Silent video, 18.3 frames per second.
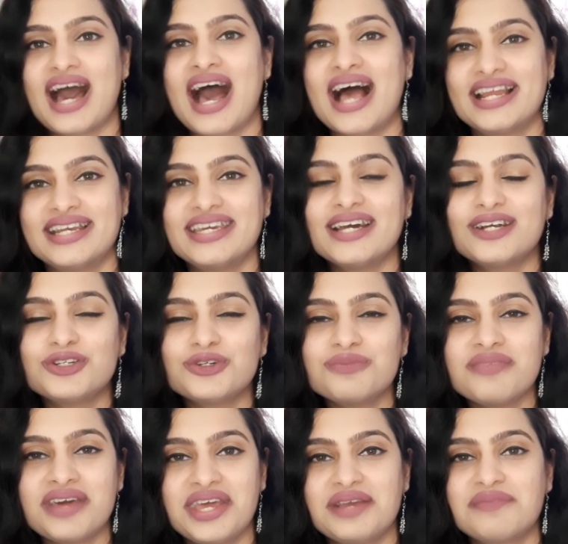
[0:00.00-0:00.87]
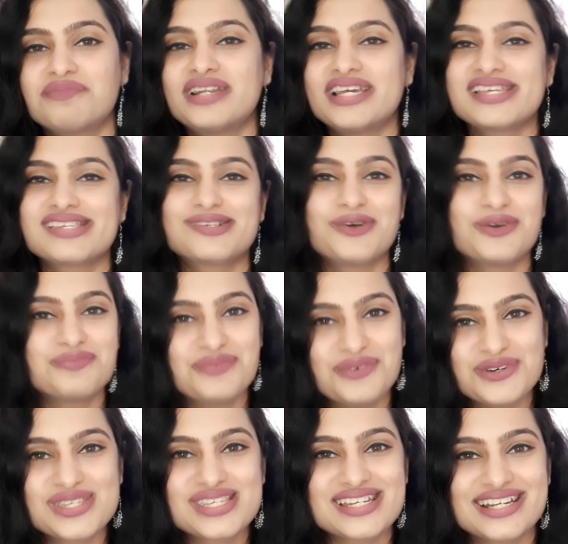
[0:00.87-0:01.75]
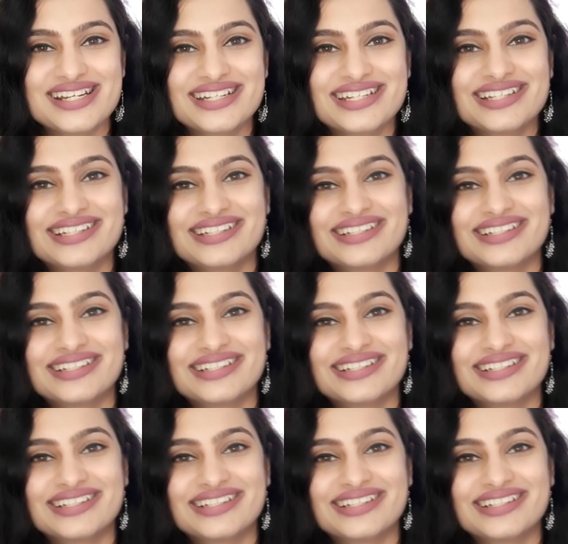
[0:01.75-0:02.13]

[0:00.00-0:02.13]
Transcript: idea to make, please don't post it.